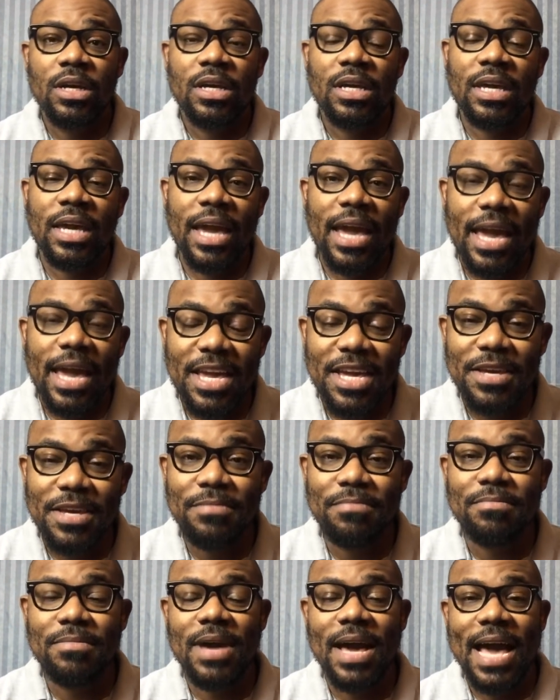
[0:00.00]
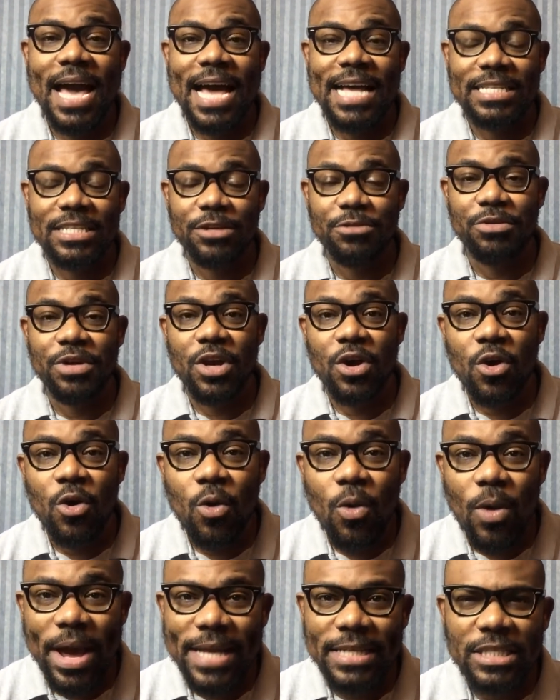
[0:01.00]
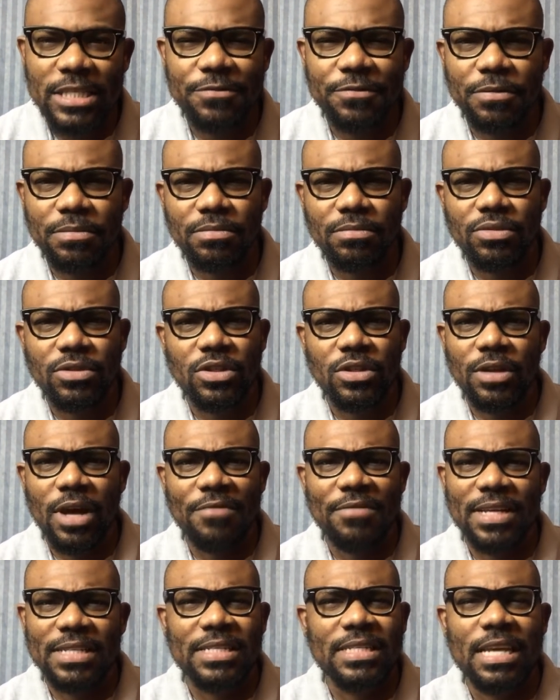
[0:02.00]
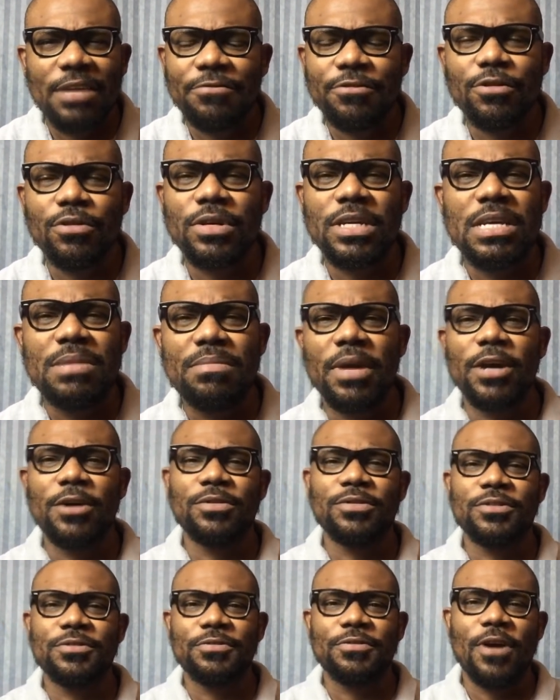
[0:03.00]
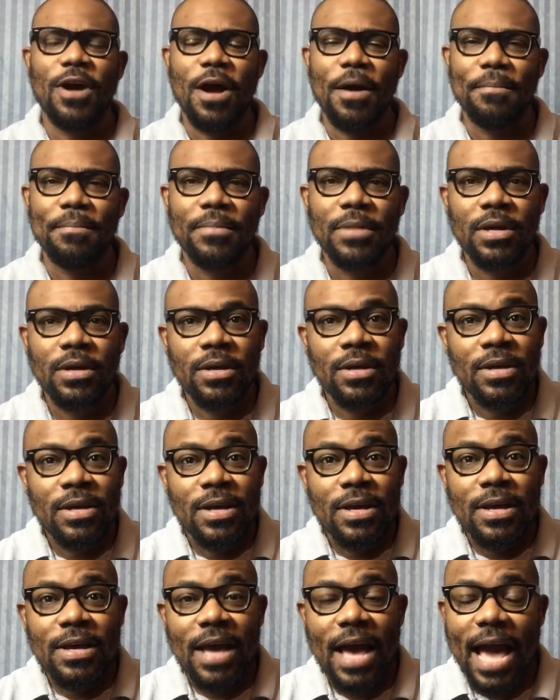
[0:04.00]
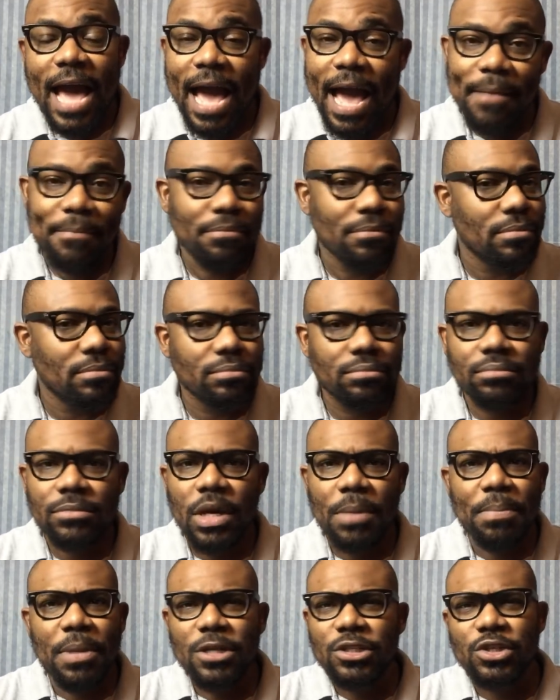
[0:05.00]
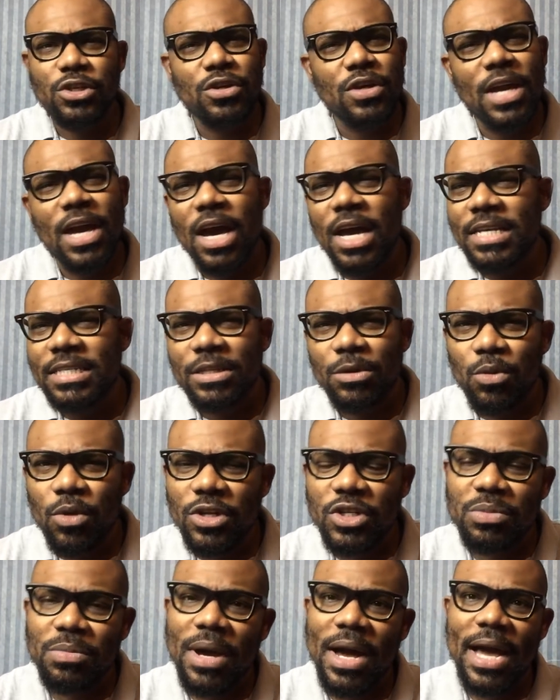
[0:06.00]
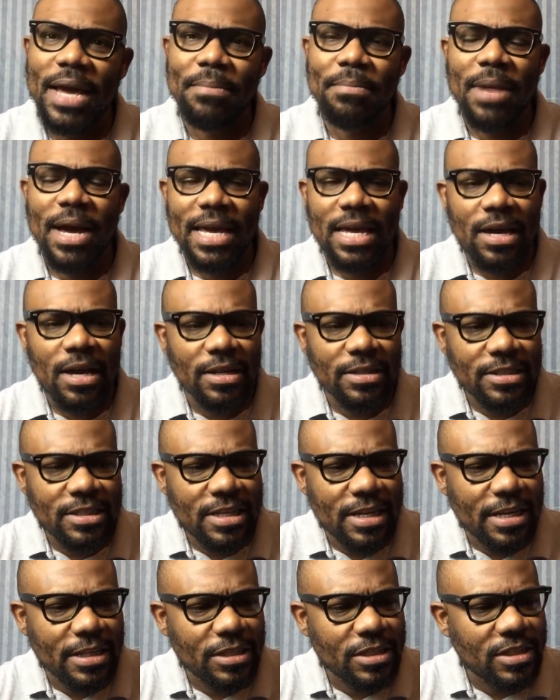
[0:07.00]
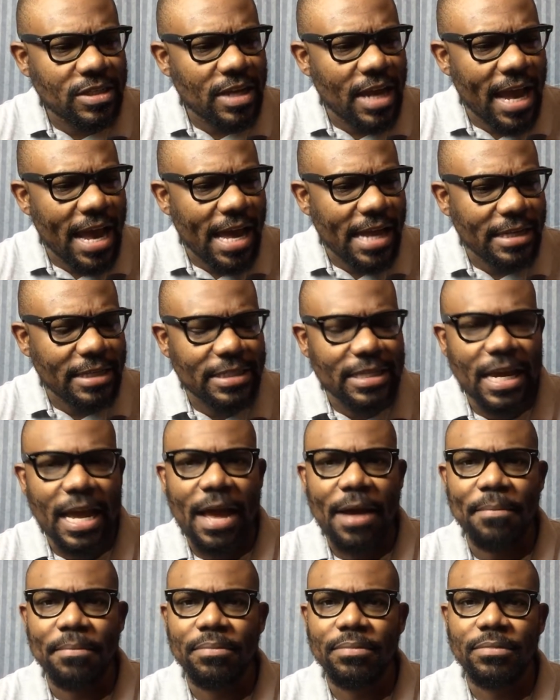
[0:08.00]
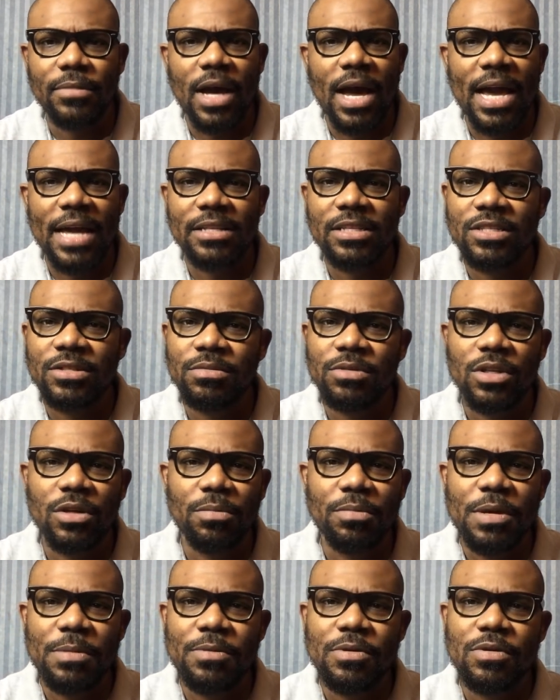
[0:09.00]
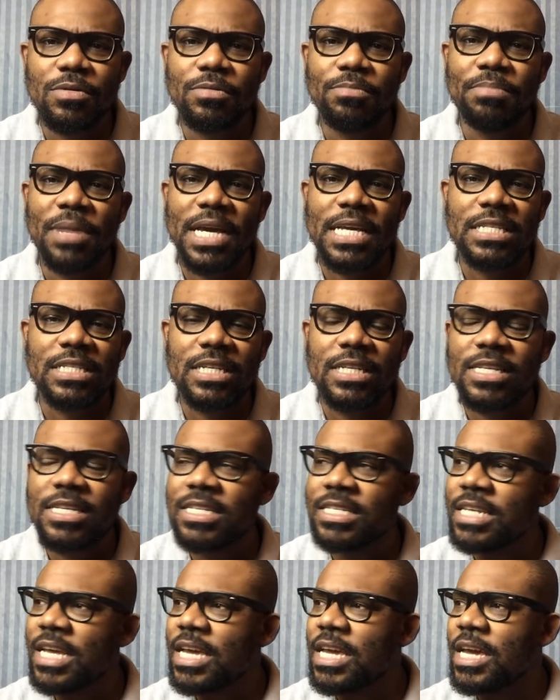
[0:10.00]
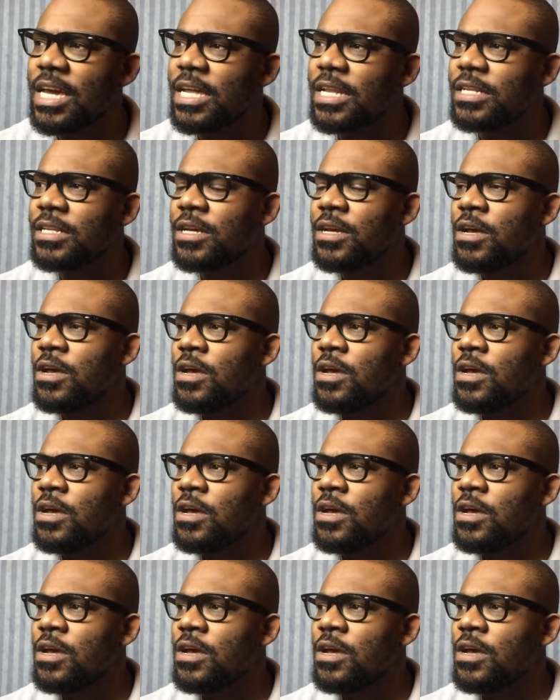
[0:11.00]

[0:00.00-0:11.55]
came as a request from I've had several emails from a bunch of you guys that watch my content, and I had people basically saying